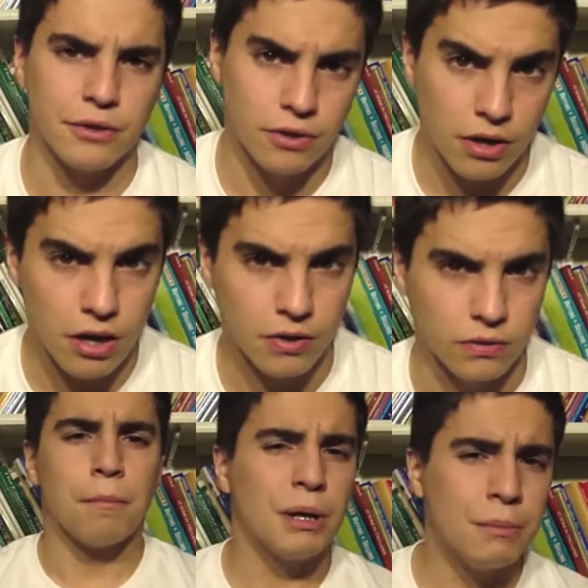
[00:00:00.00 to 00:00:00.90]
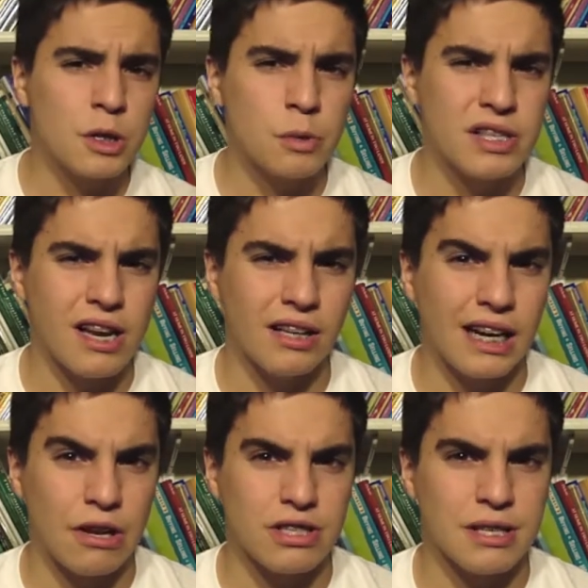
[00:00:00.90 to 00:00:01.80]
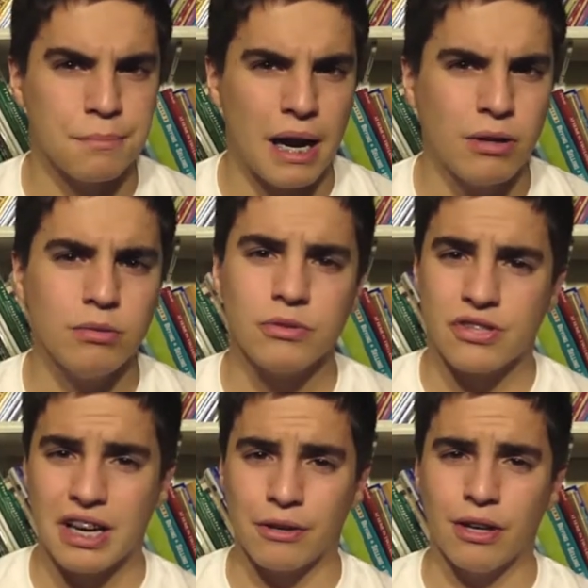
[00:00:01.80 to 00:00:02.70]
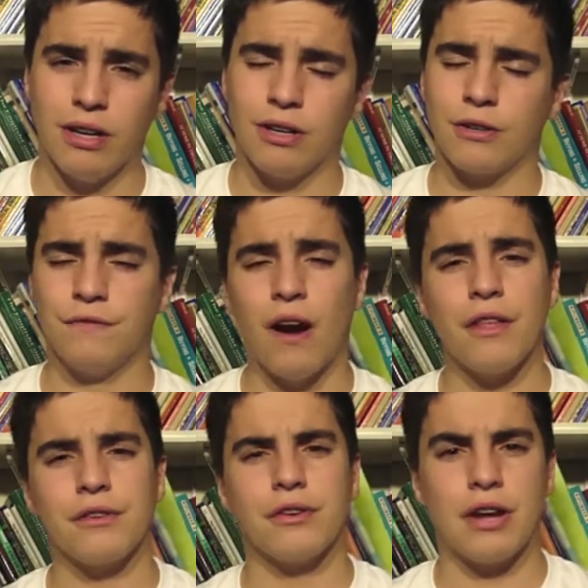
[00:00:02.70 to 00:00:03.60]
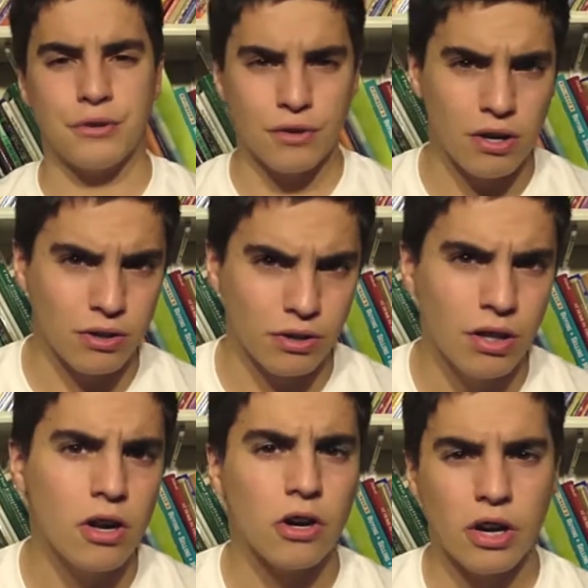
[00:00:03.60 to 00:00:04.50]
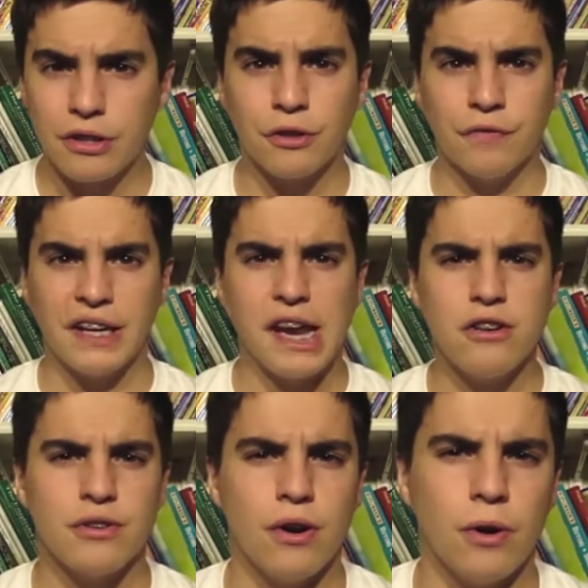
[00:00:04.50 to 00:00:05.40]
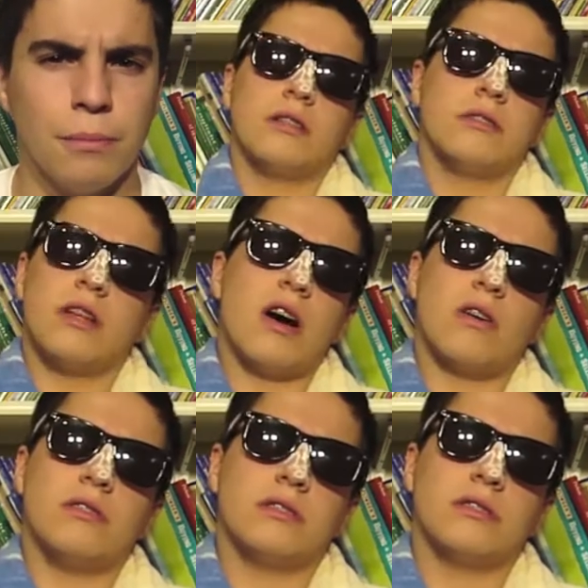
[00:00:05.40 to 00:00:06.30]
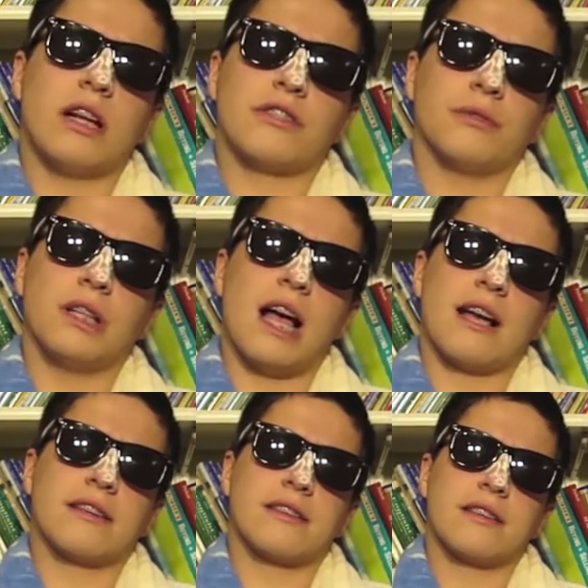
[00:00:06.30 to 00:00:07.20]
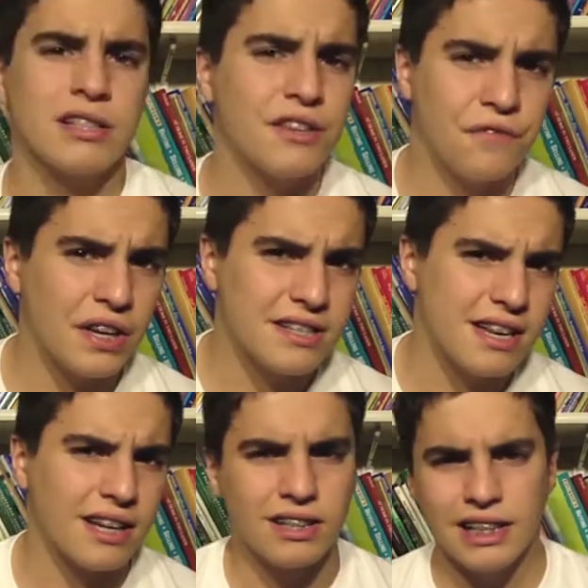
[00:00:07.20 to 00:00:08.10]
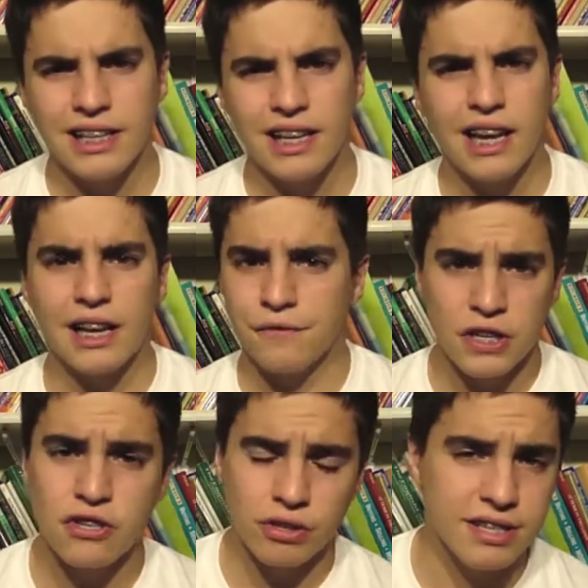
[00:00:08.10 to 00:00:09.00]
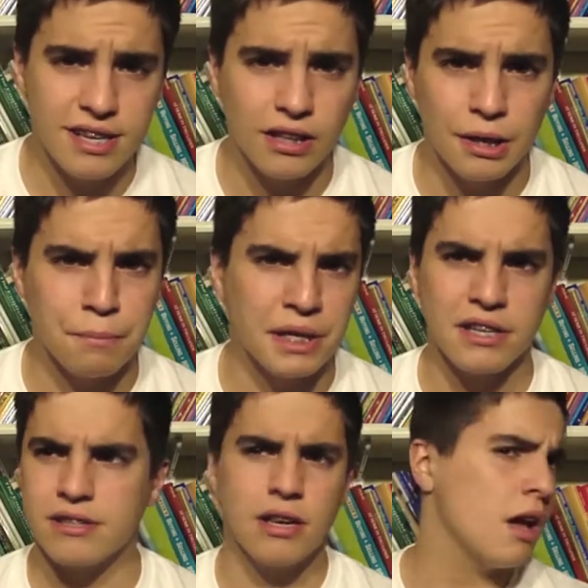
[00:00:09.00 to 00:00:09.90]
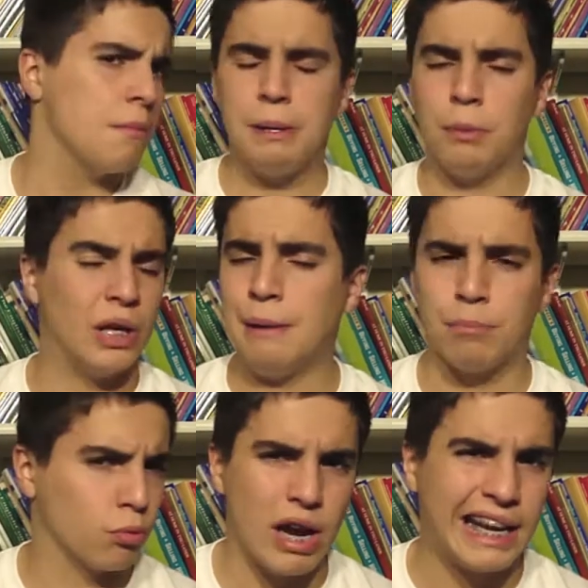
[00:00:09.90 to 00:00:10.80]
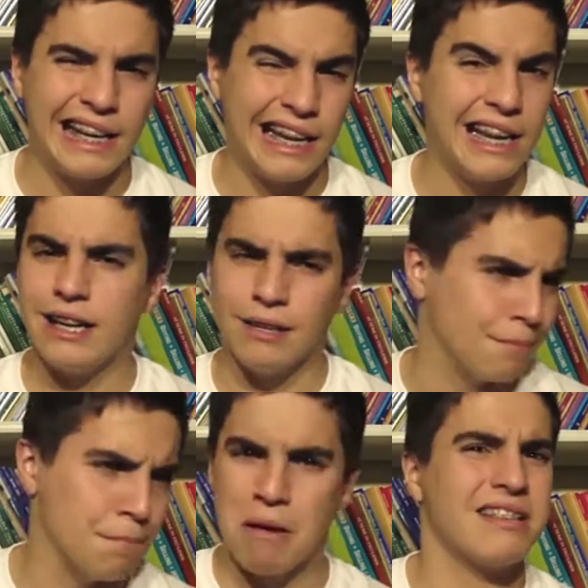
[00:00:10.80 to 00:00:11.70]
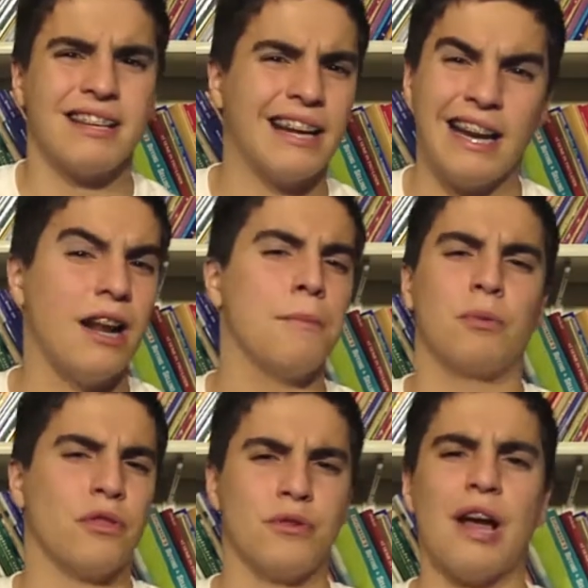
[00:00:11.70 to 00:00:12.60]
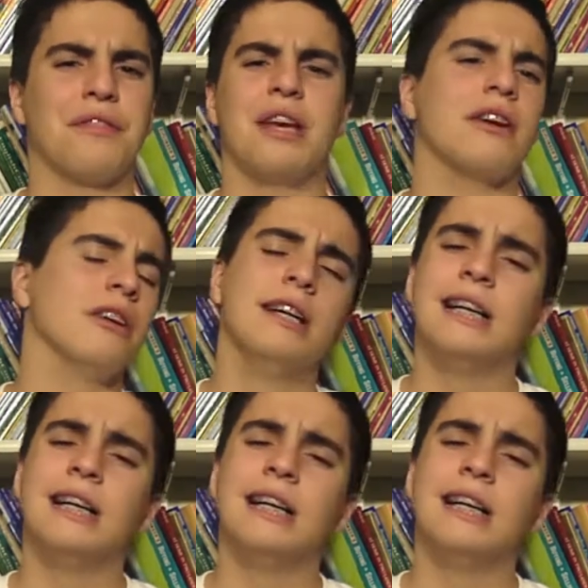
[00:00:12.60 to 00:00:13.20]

her uncle. Pretty much what Silent House is about, Sarah, her father, and her uncle are at their vacation home. No, not to relax. To fix it, clean it, and eventually sell it because people keep breaking in and messing it up when they're not there,